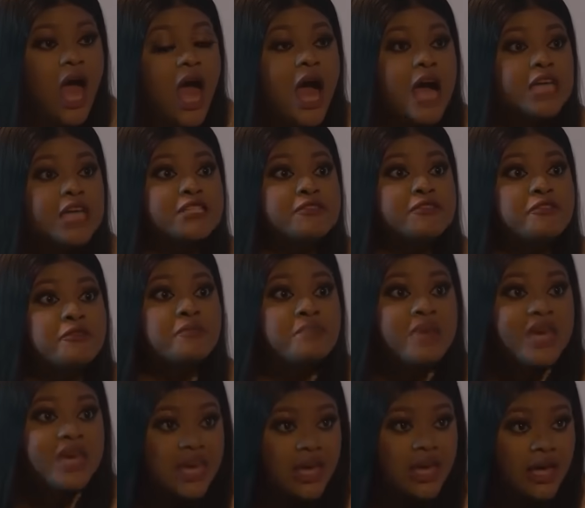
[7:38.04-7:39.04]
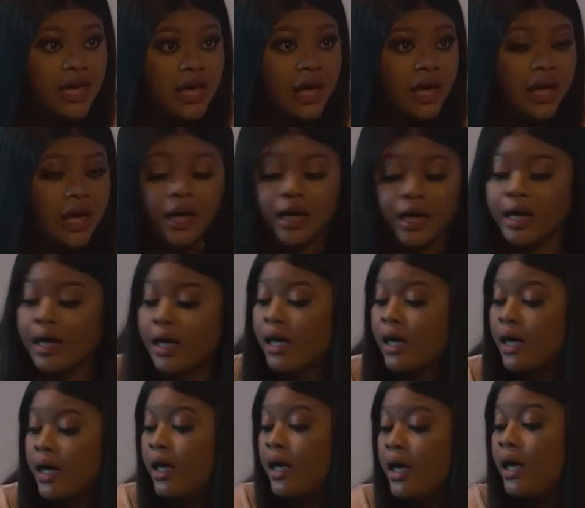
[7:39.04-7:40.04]
As for me,
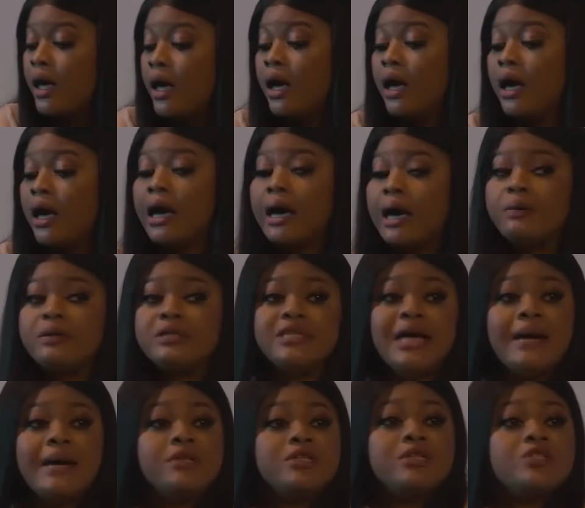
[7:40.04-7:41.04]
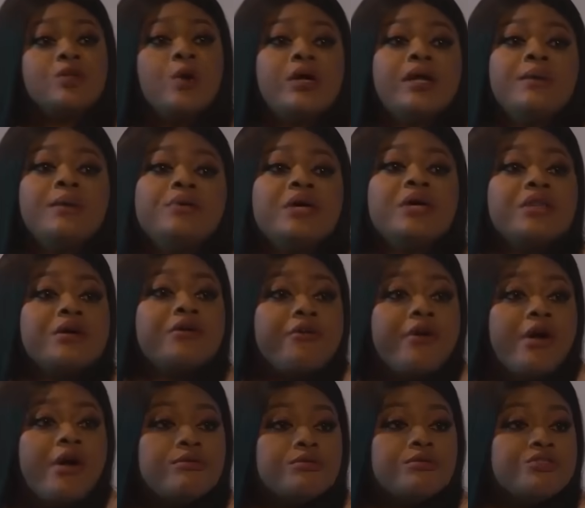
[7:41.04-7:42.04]
I will damn the thorn and bear the
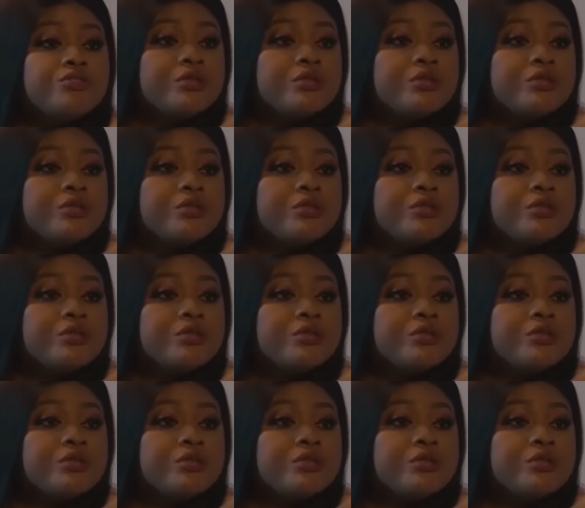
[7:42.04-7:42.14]
crown,